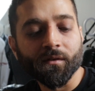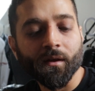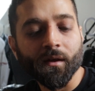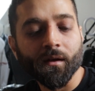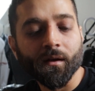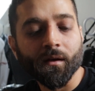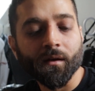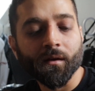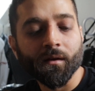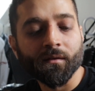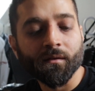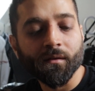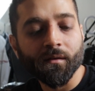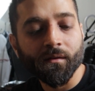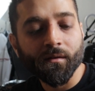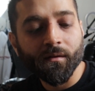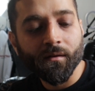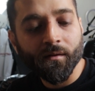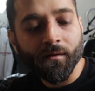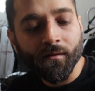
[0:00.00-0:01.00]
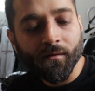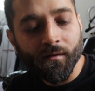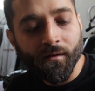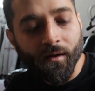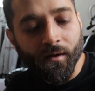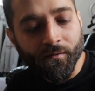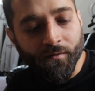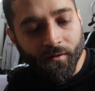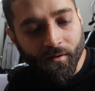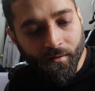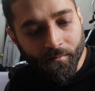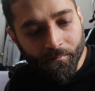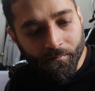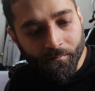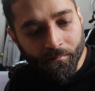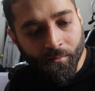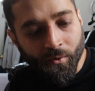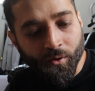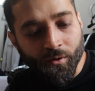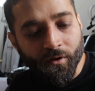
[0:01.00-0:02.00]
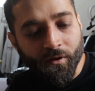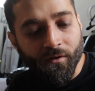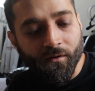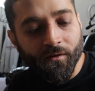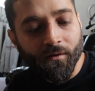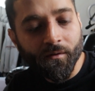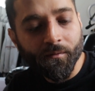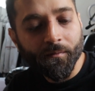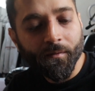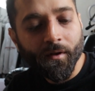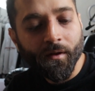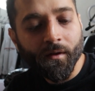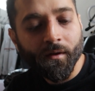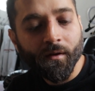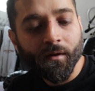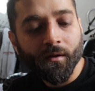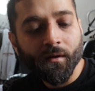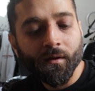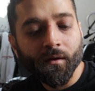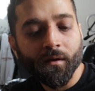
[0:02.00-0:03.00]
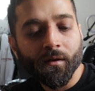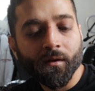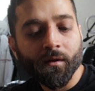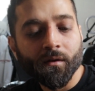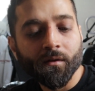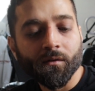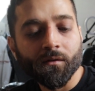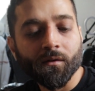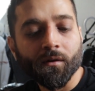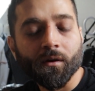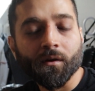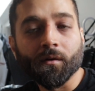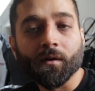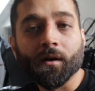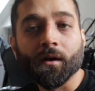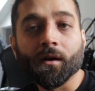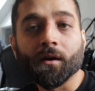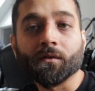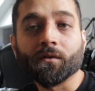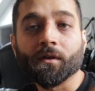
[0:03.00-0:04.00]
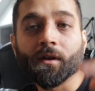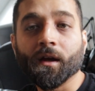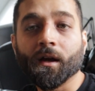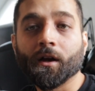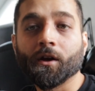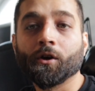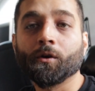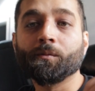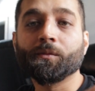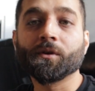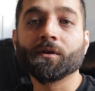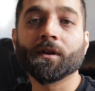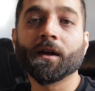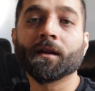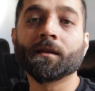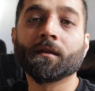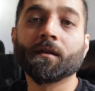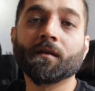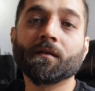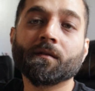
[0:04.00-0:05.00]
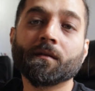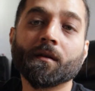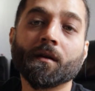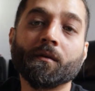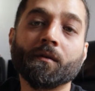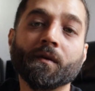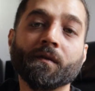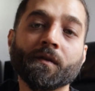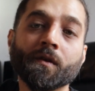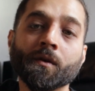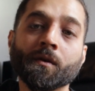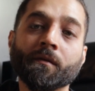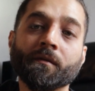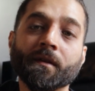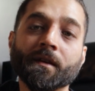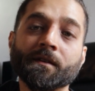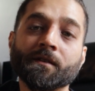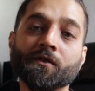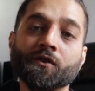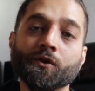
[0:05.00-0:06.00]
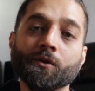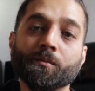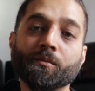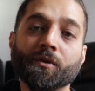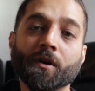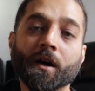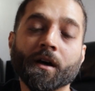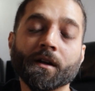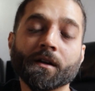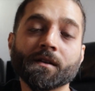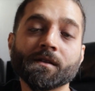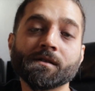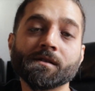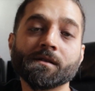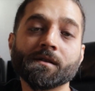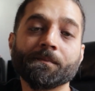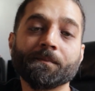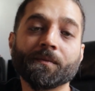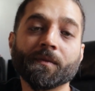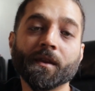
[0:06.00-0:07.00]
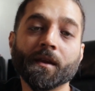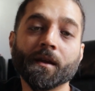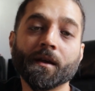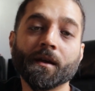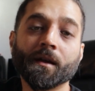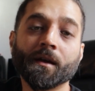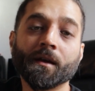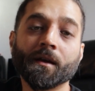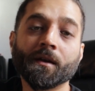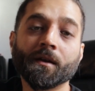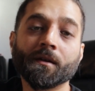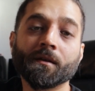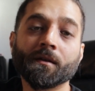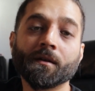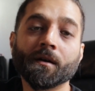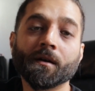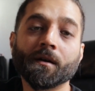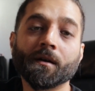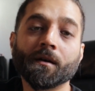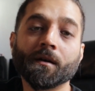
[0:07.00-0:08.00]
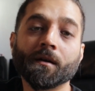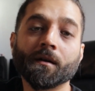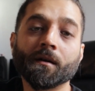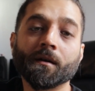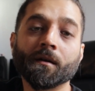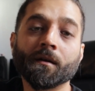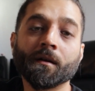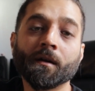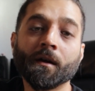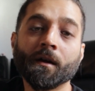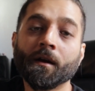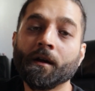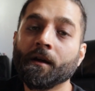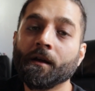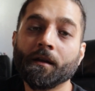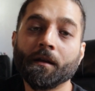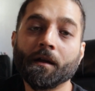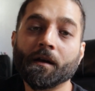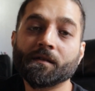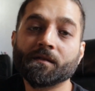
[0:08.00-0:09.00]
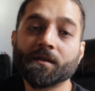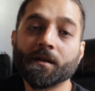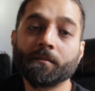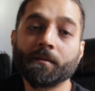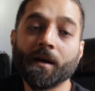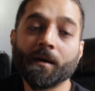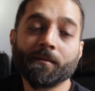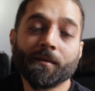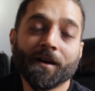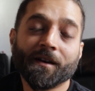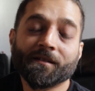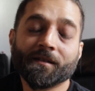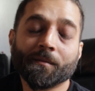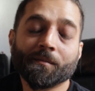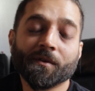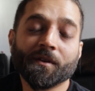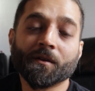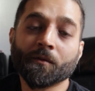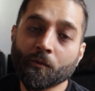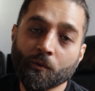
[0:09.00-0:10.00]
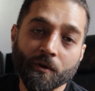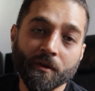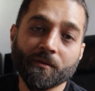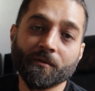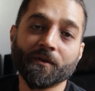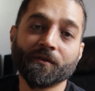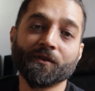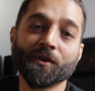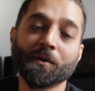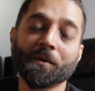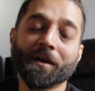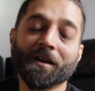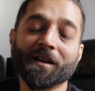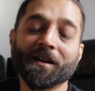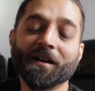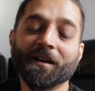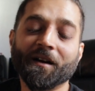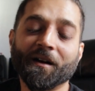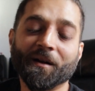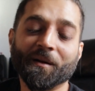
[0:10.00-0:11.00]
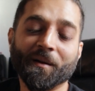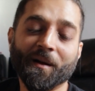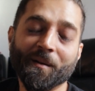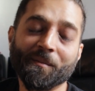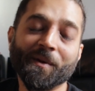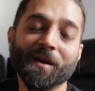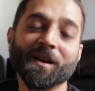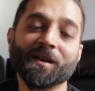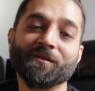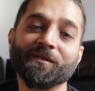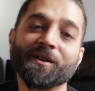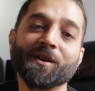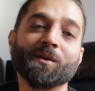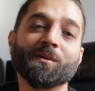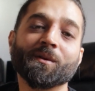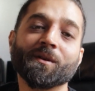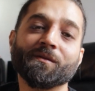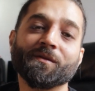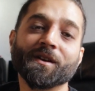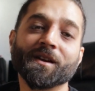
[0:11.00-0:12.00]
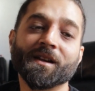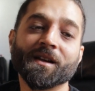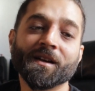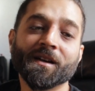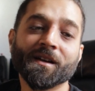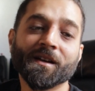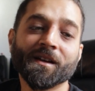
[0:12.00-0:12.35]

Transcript: say it's a definite bonus. So yeah, I hope you like this review of these two products, and next time I buy something worth reviewing, I'll make a video of it,